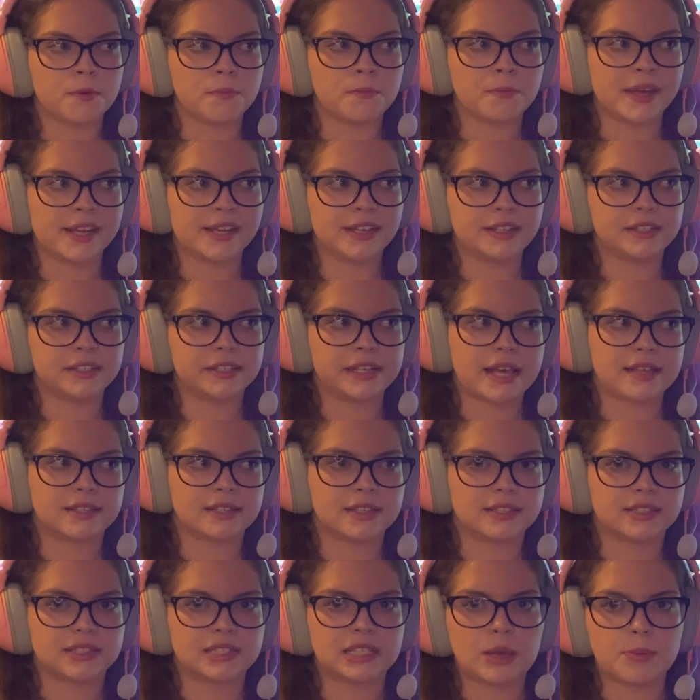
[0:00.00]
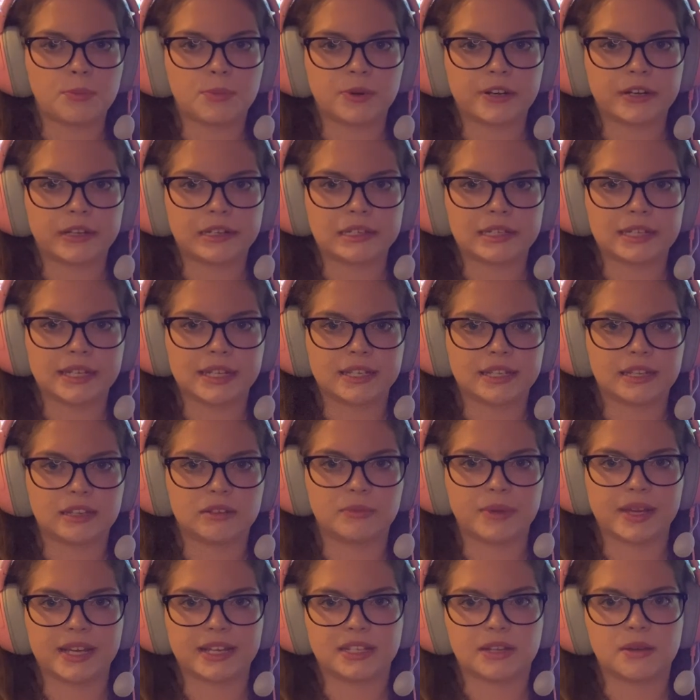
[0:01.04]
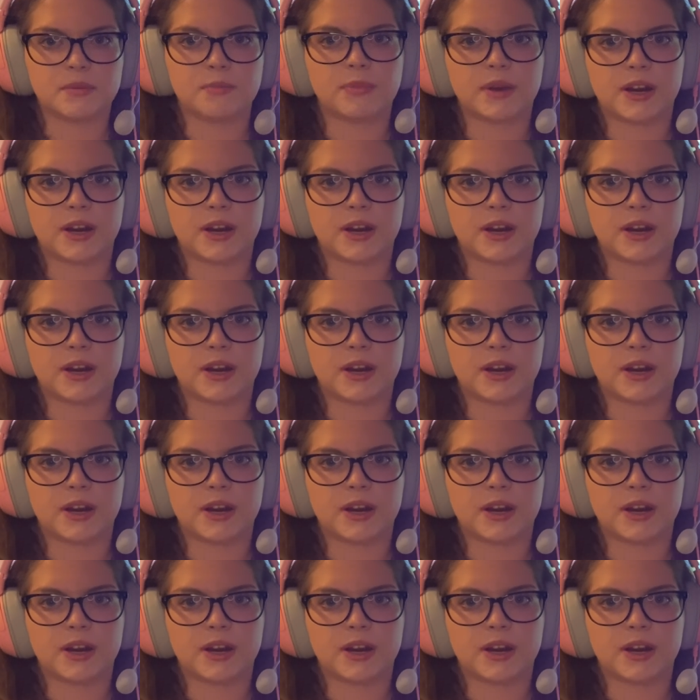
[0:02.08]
make the assets separately than make them